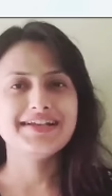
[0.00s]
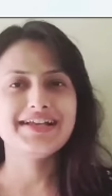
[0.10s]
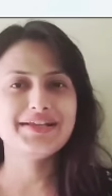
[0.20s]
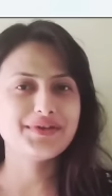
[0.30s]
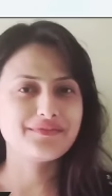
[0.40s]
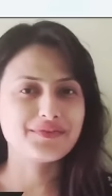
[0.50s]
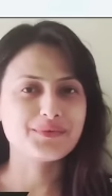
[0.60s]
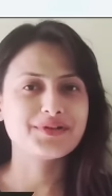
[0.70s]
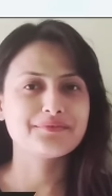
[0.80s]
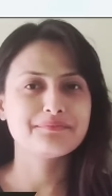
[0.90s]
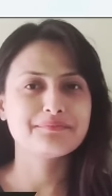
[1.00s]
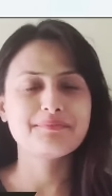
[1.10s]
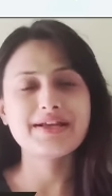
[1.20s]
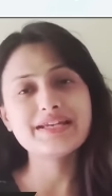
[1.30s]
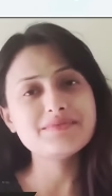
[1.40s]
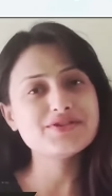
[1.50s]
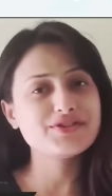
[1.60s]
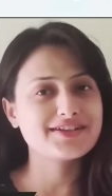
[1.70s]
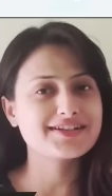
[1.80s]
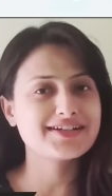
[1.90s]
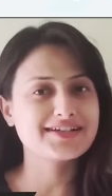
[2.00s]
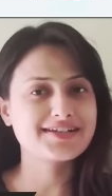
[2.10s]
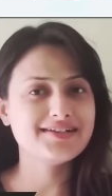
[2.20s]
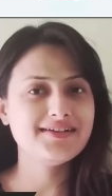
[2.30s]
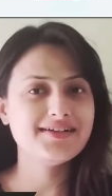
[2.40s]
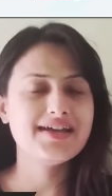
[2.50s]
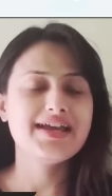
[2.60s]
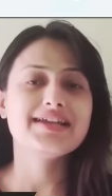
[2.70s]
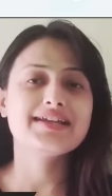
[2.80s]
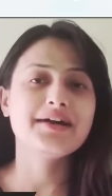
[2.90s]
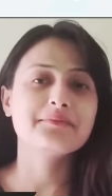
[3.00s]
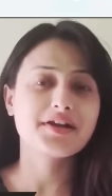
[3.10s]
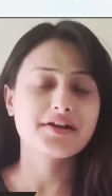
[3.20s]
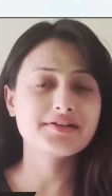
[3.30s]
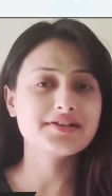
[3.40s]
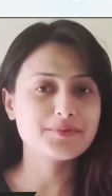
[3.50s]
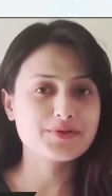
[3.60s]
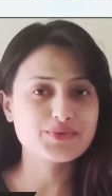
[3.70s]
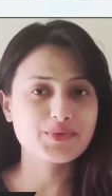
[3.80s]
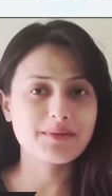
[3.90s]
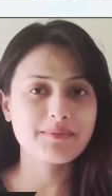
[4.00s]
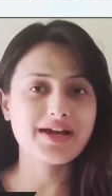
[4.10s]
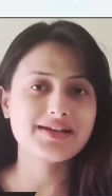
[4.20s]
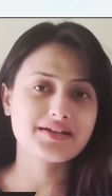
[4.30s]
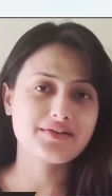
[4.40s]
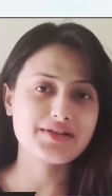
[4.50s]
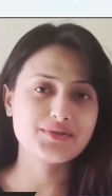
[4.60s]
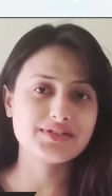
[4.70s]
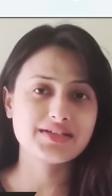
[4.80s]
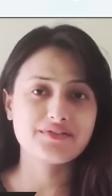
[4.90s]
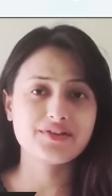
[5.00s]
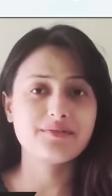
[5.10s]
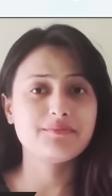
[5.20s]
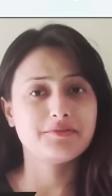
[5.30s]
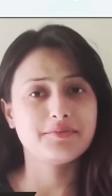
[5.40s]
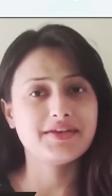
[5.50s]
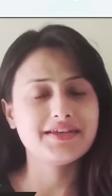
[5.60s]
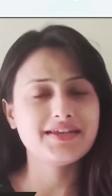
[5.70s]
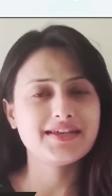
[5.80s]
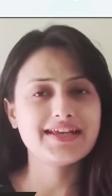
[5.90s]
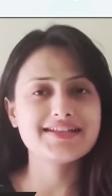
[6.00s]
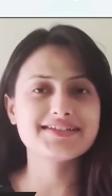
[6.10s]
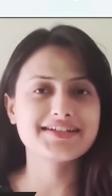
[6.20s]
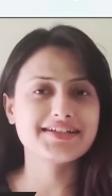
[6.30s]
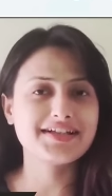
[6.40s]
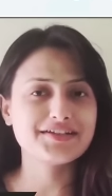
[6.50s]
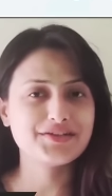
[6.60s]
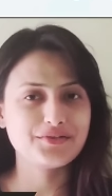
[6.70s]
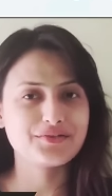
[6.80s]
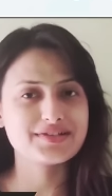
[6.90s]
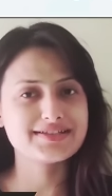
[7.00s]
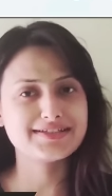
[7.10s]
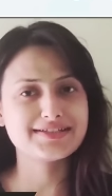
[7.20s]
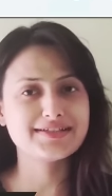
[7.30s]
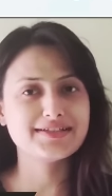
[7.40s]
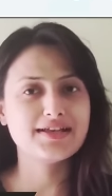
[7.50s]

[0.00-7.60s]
Hello everyone, my name is Sheetal Khatka and I'm currently pursuing my undergraduate degree of BBA in Jagan Nath University.